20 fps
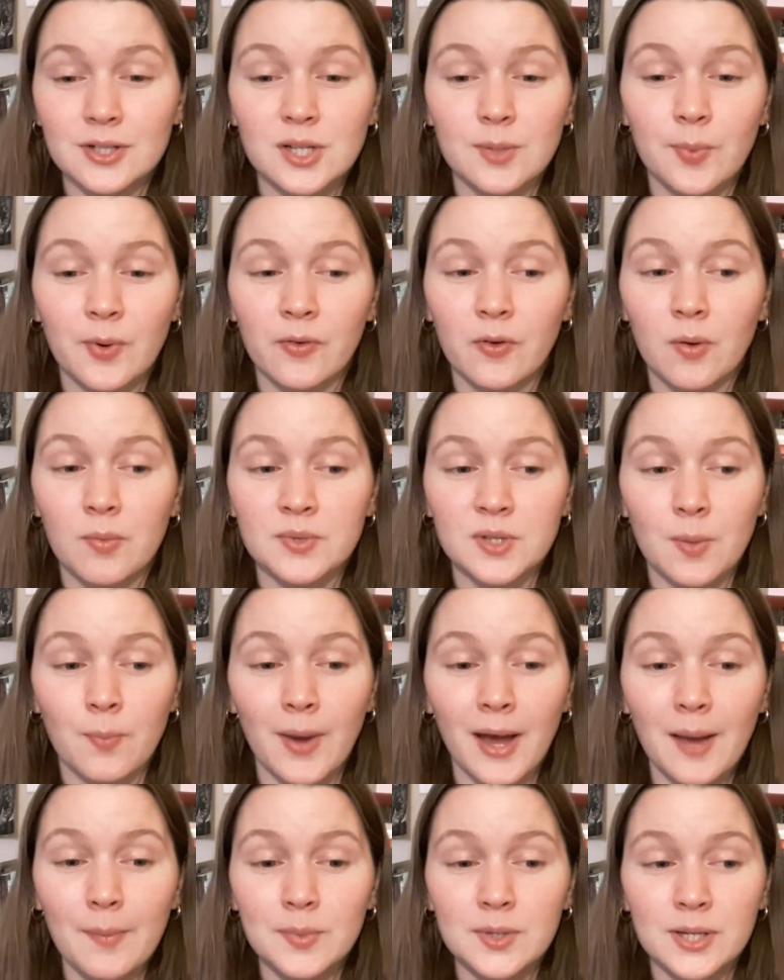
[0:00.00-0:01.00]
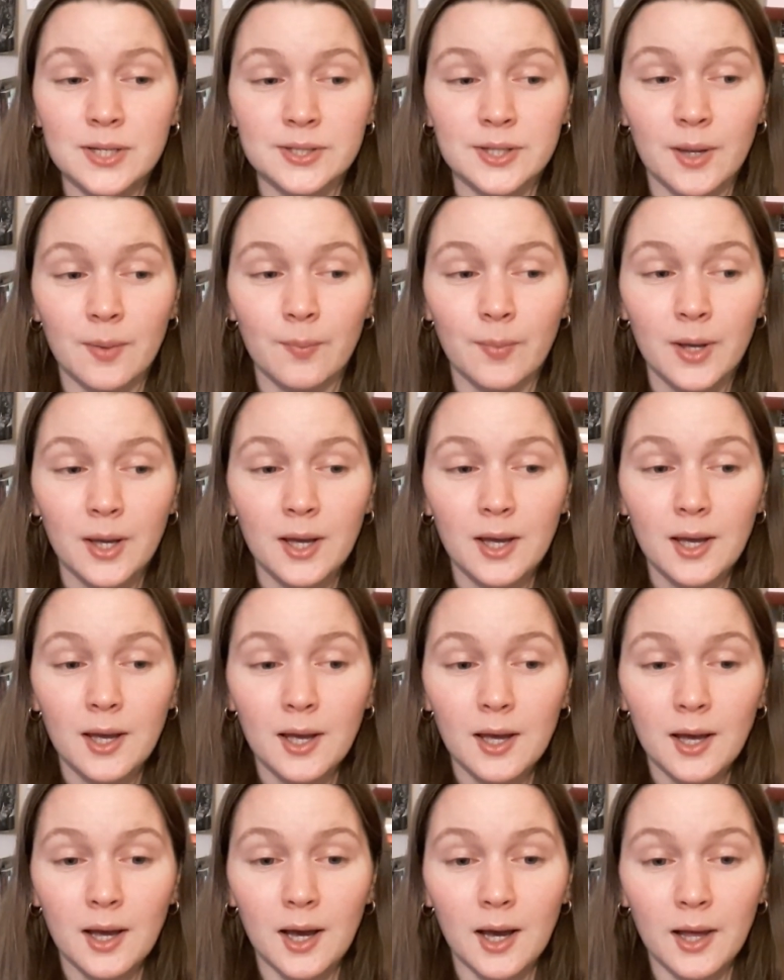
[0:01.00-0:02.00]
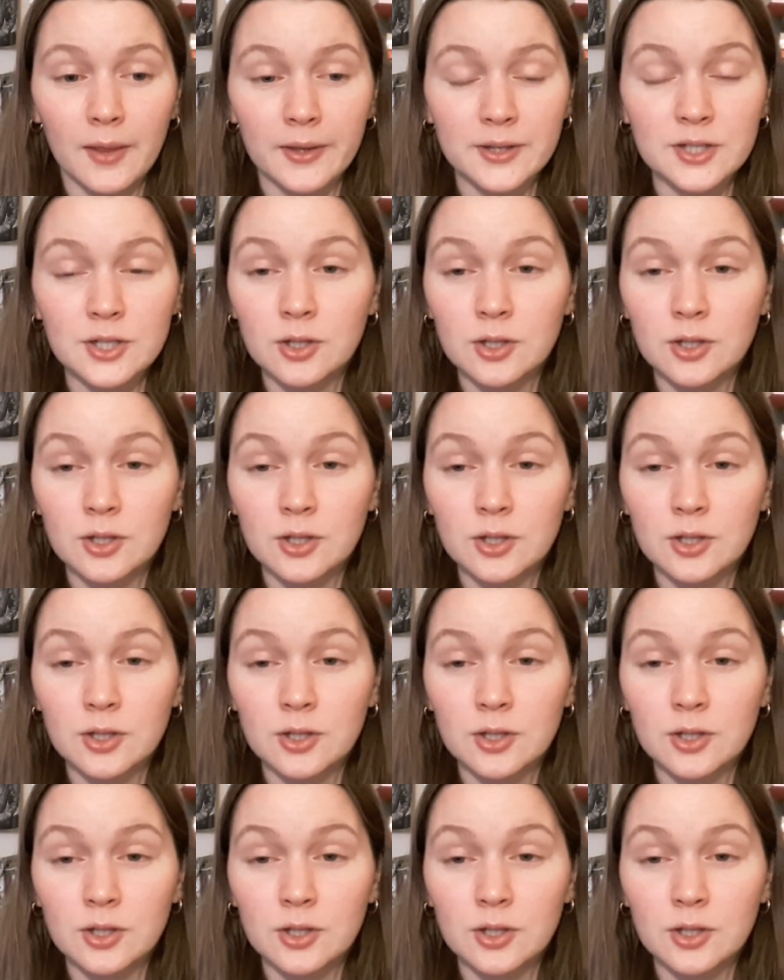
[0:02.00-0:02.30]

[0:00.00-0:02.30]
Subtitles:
She performs a baptism that